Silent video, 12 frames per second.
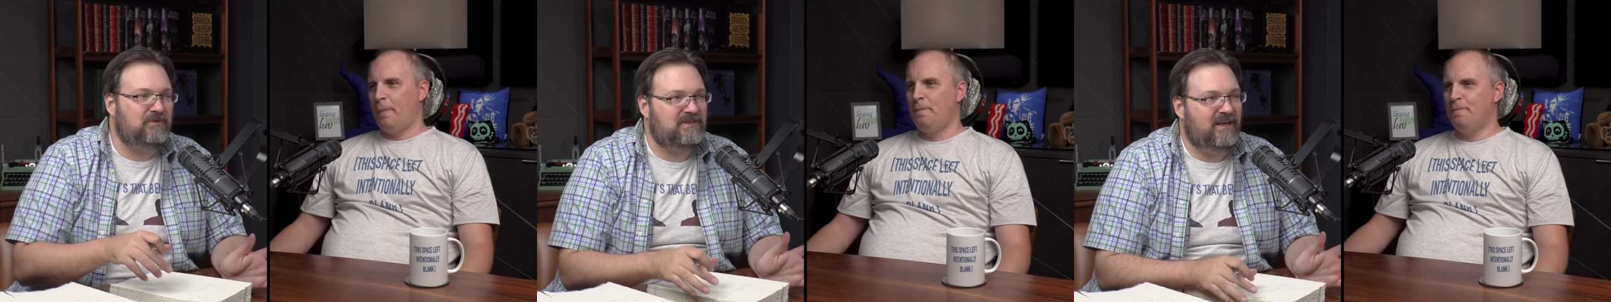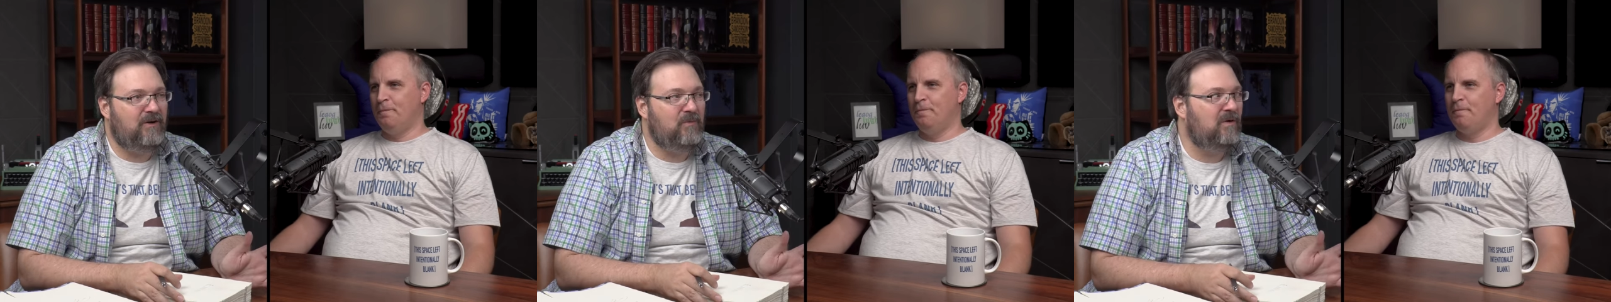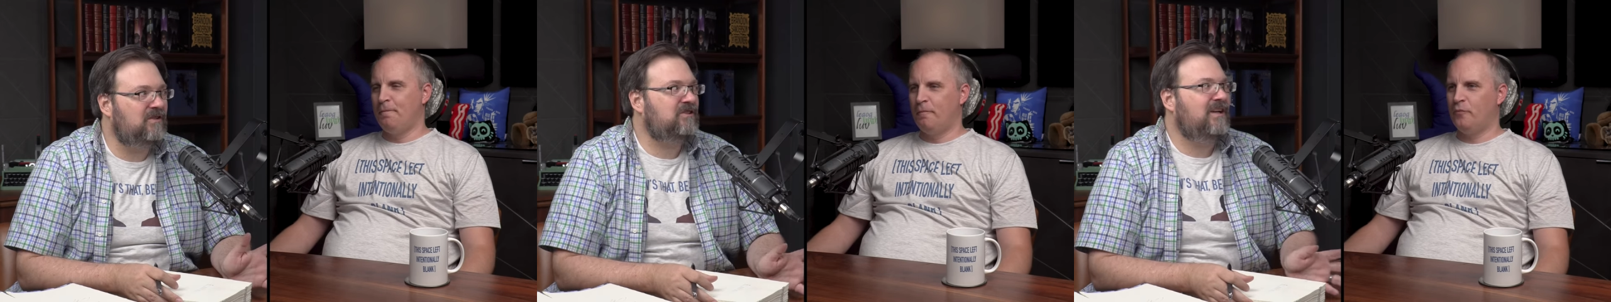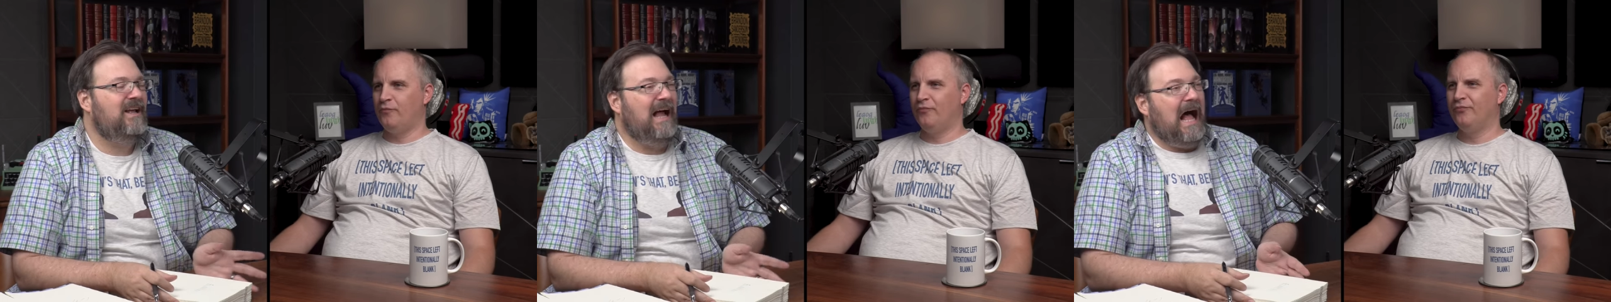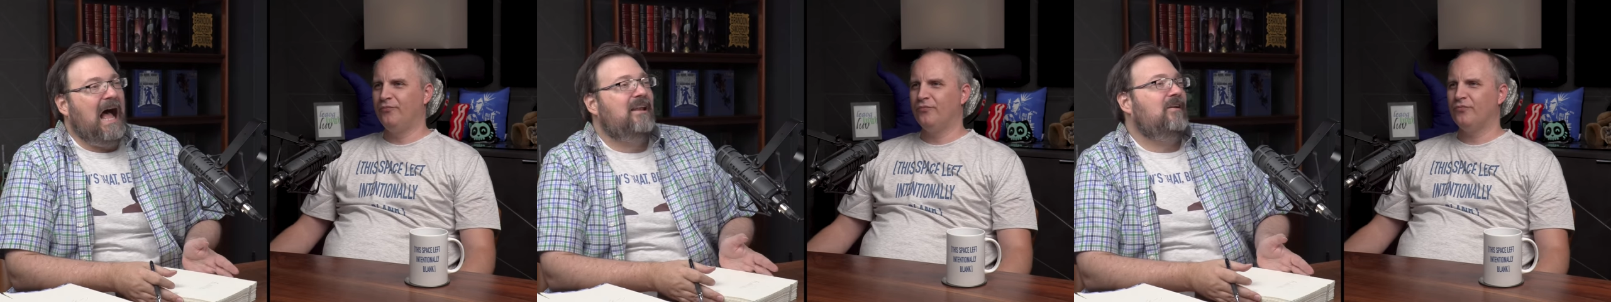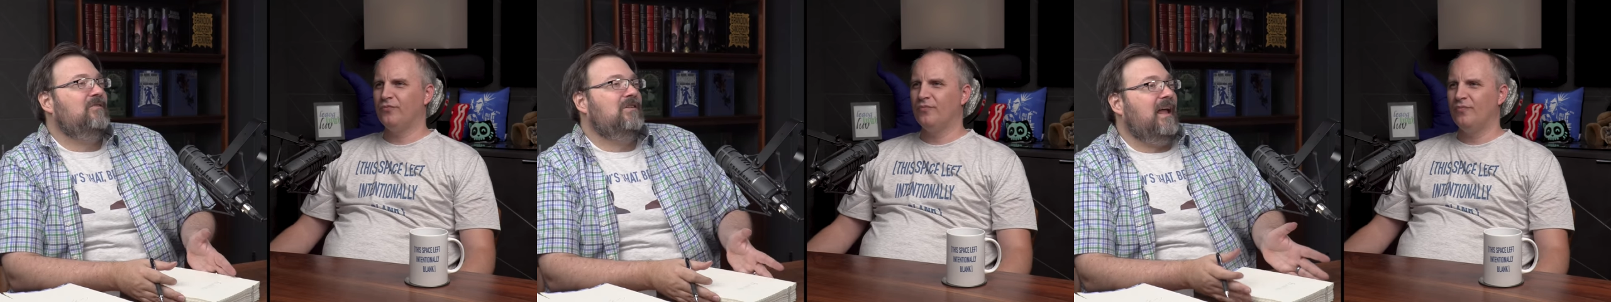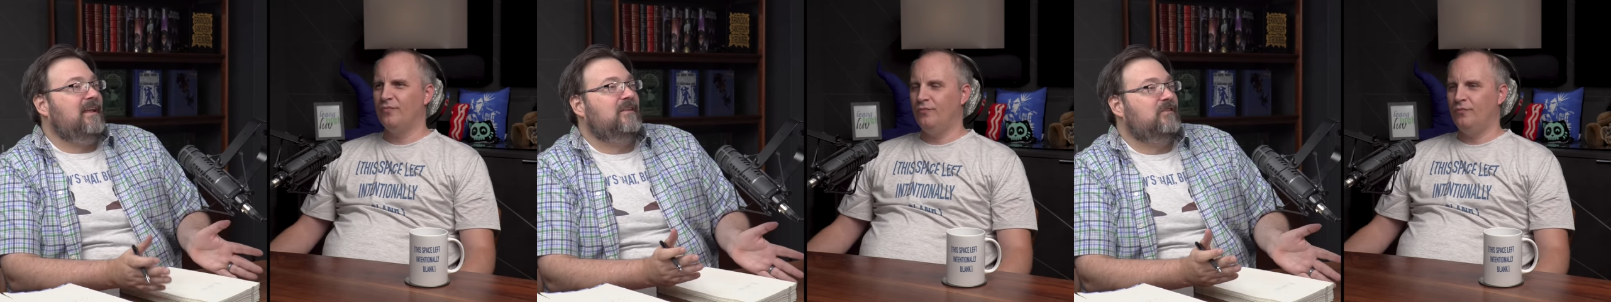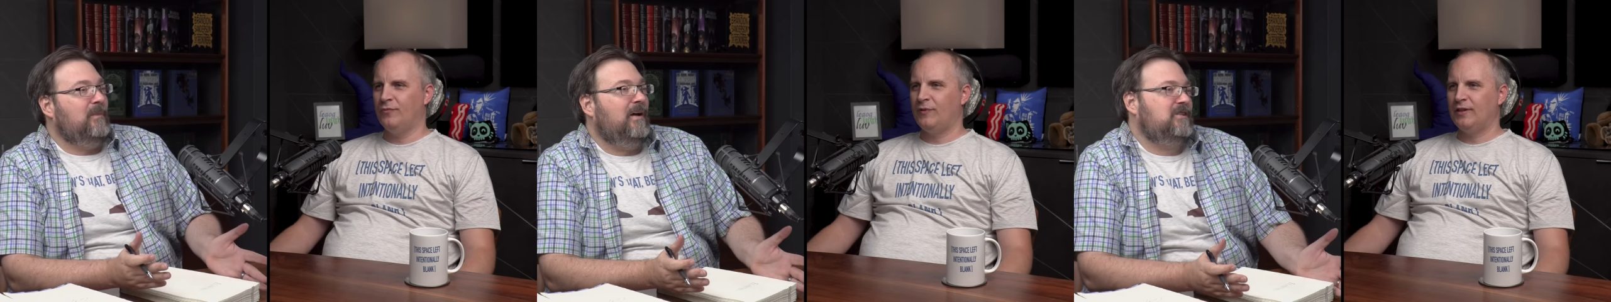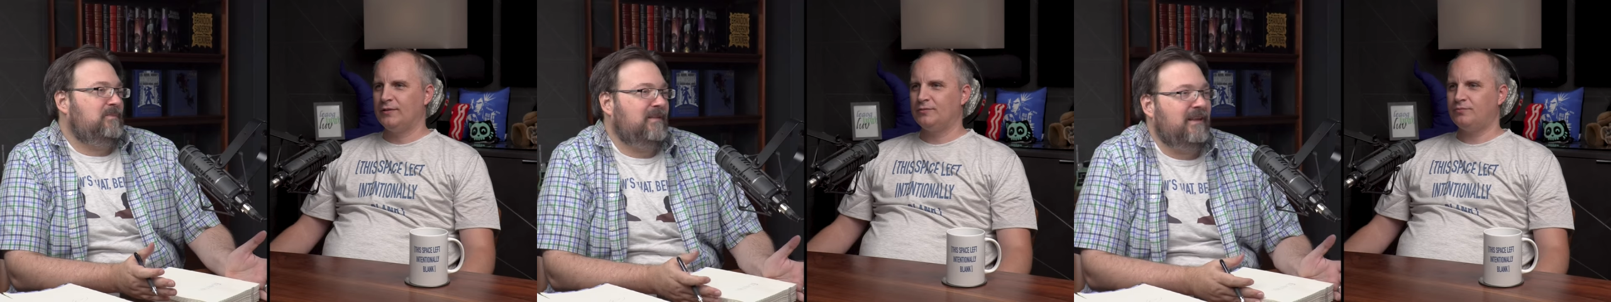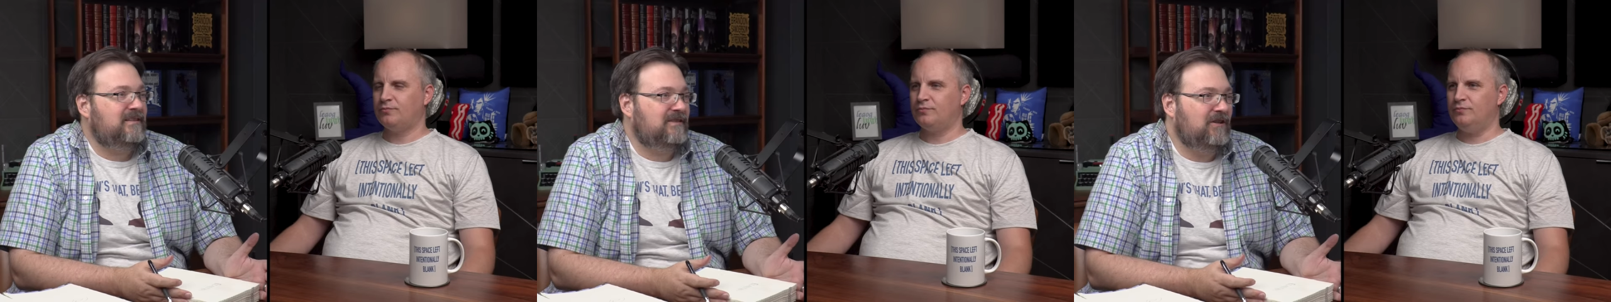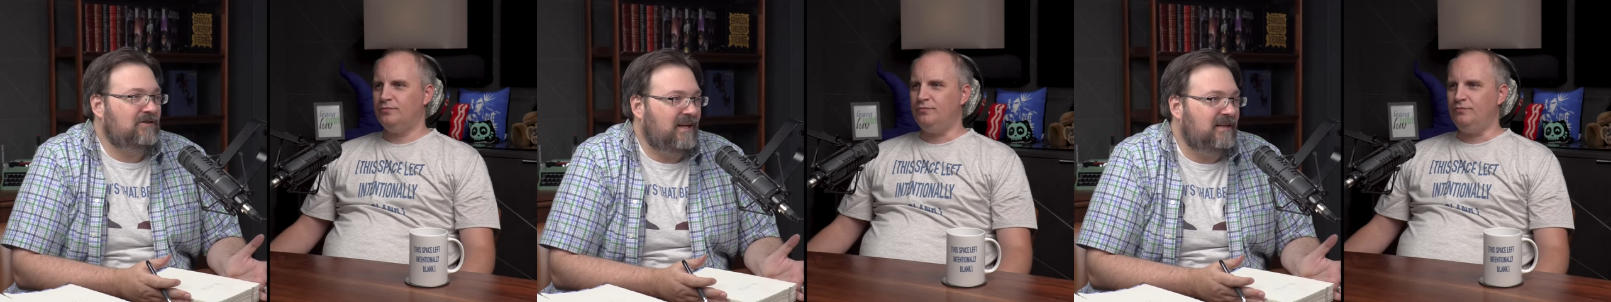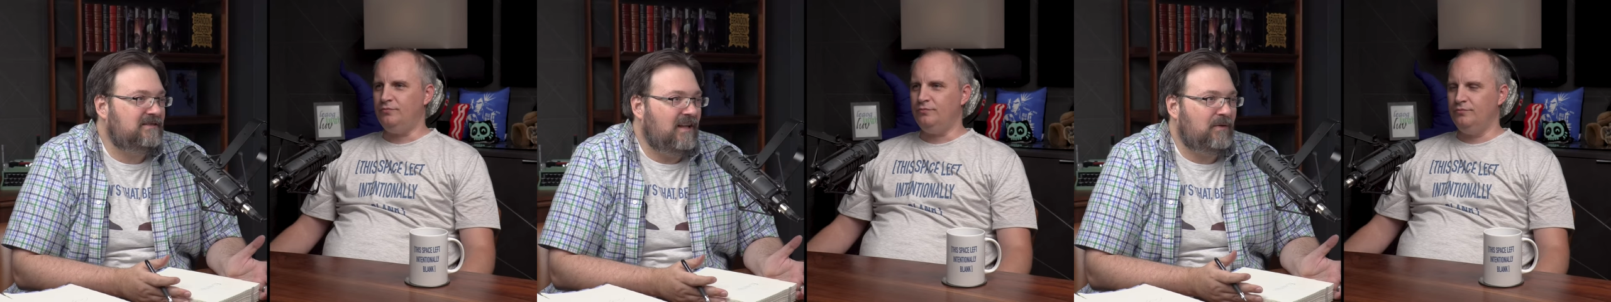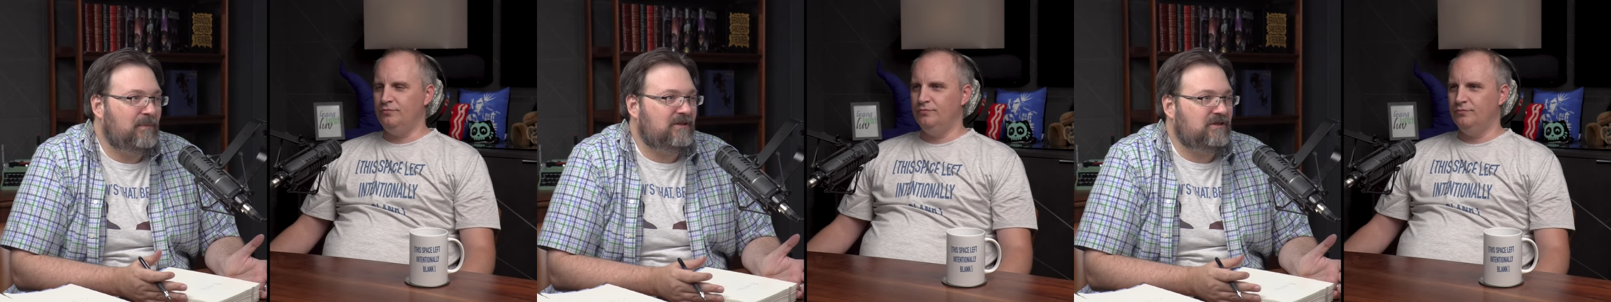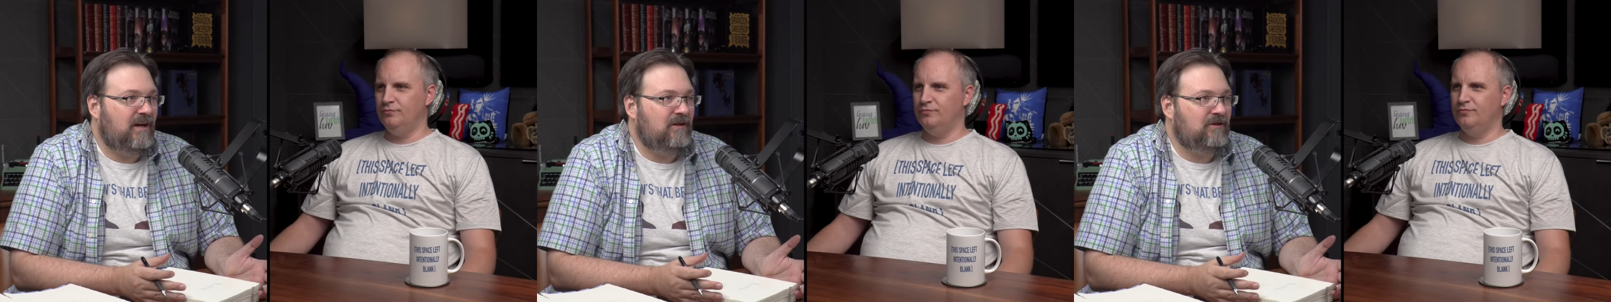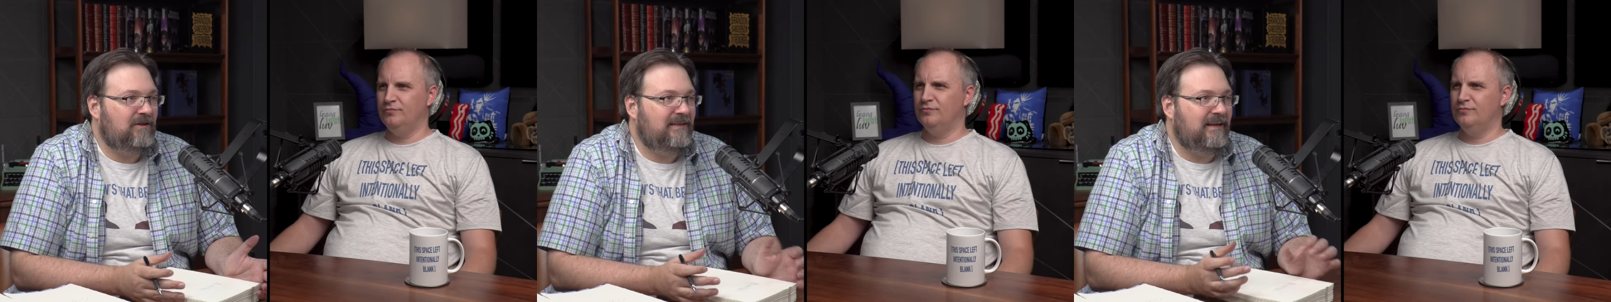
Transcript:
Speaker 1: sell, which I don't like as much, but they still taste like my childhood.